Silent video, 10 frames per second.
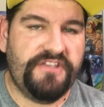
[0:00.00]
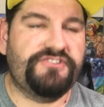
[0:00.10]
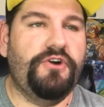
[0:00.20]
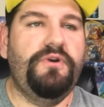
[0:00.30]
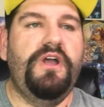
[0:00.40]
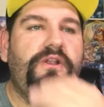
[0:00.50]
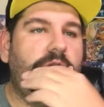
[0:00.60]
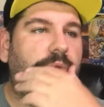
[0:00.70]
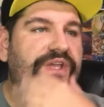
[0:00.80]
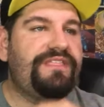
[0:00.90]
So
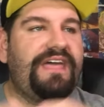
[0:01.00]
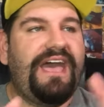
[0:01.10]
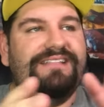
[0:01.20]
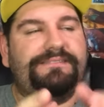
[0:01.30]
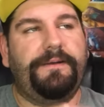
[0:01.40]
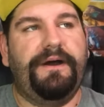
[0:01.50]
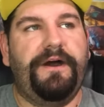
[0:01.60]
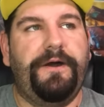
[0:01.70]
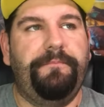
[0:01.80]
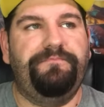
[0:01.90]
knowing that
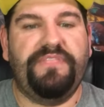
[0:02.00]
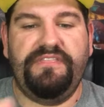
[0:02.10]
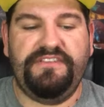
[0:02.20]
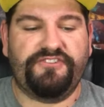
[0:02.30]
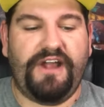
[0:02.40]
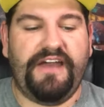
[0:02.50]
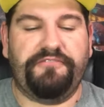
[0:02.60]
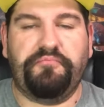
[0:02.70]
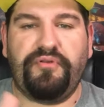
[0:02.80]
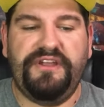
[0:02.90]
these are out
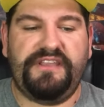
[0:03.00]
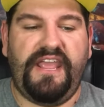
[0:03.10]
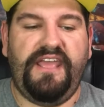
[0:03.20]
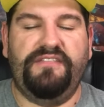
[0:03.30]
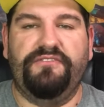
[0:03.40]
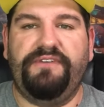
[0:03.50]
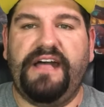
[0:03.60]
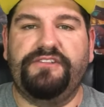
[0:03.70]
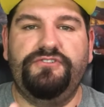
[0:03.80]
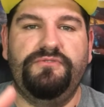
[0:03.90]
of print and the
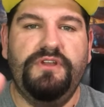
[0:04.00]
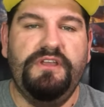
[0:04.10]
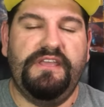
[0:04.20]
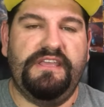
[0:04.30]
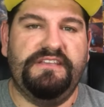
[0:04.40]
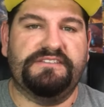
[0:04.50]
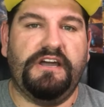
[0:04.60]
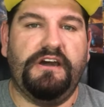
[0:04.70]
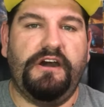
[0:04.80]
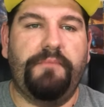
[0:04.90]
value is
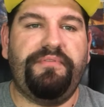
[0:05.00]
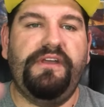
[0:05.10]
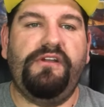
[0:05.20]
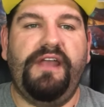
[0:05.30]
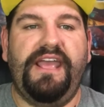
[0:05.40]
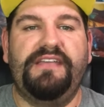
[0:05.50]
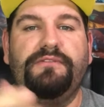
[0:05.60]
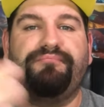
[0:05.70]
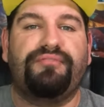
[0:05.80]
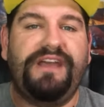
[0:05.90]
up there and
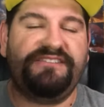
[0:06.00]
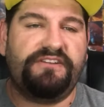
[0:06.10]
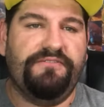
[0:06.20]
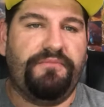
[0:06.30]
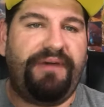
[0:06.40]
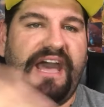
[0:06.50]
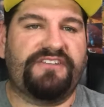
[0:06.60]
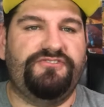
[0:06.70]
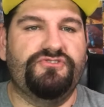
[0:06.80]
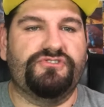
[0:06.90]
the price of the
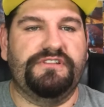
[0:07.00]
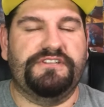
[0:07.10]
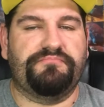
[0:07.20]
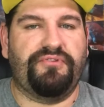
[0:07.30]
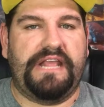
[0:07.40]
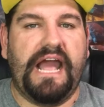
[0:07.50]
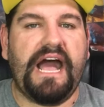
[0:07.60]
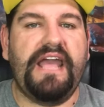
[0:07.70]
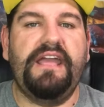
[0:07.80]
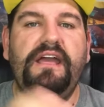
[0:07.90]
packs usually is pretty
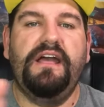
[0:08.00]
high,